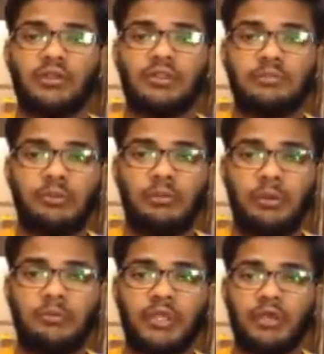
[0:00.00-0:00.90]
The
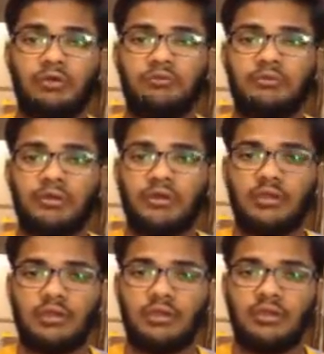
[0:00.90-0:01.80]
probability of
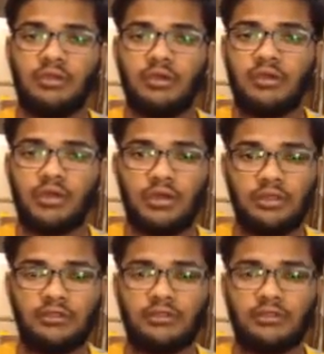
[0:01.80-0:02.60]
it is